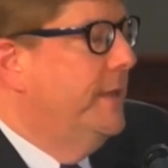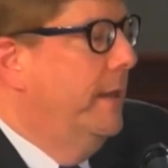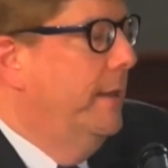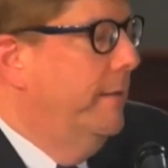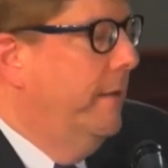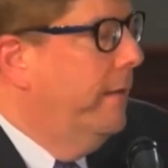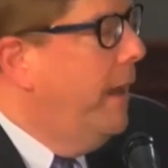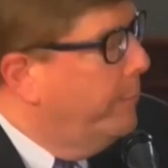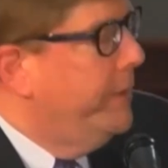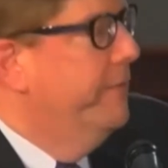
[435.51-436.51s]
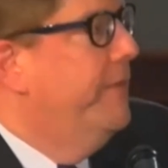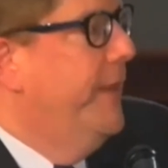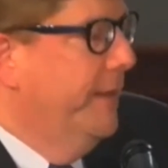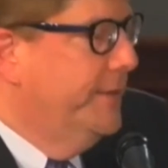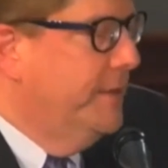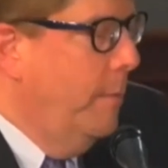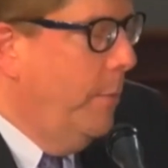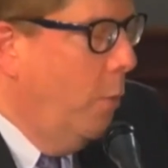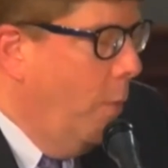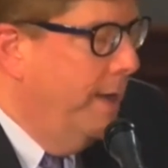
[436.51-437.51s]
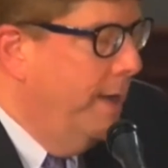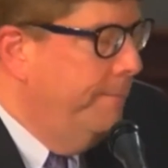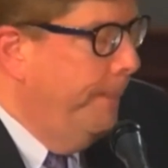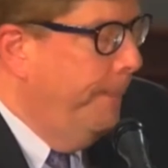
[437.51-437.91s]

a couple of things. Number one,